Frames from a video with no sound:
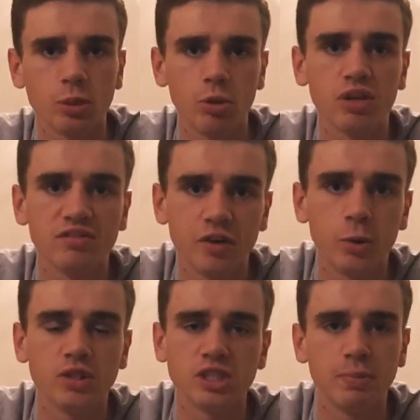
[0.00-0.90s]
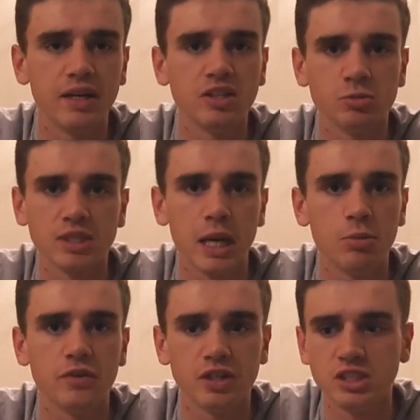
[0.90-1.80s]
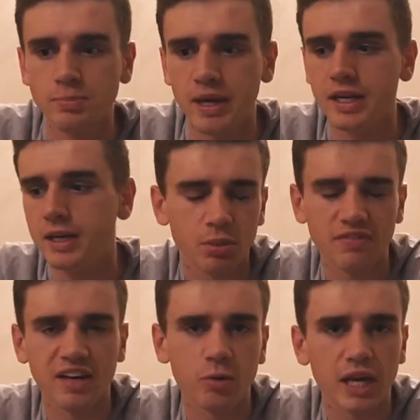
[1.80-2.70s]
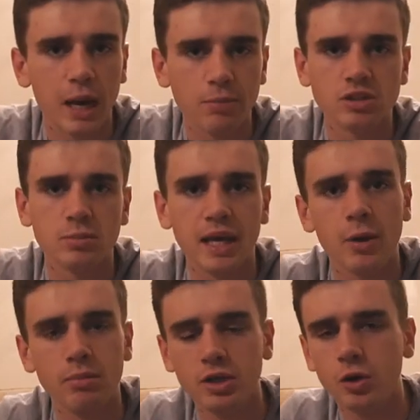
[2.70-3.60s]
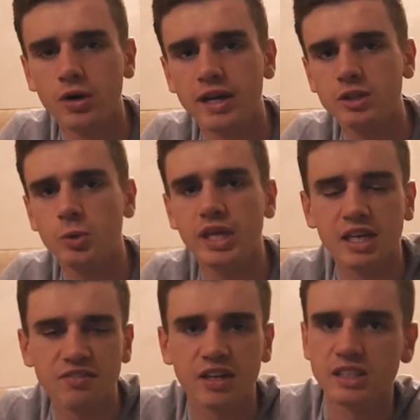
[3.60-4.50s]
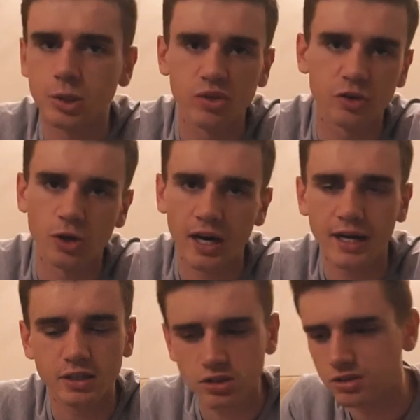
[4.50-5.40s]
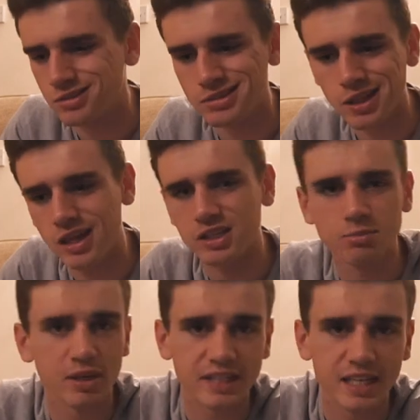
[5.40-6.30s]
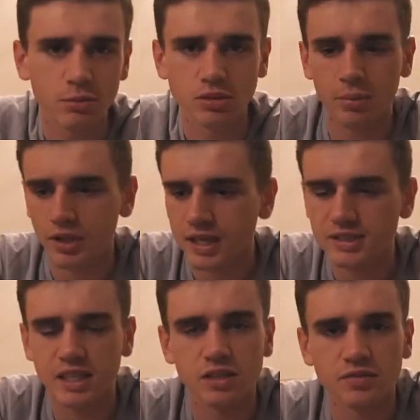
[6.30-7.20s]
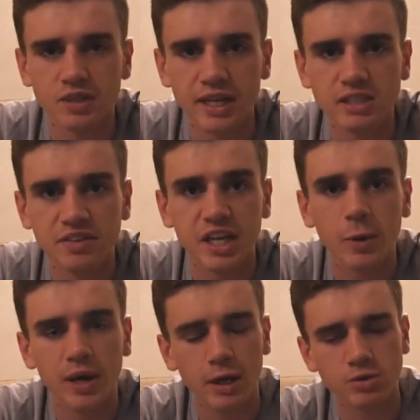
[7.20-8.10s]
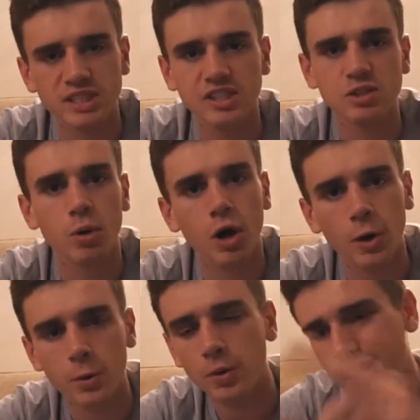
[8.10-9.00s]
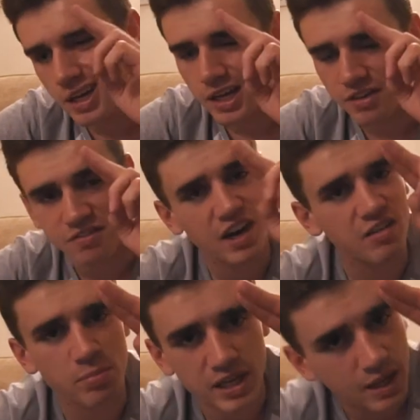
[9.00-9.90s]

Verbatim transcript: So I'm looking forward to spending some time with her in Spain. But if anyone happens to be out in Mallorca next week and you fancy going for a ride, just slide into my D Ms. But that's the end of today's video, and I will see you tomorrow at five P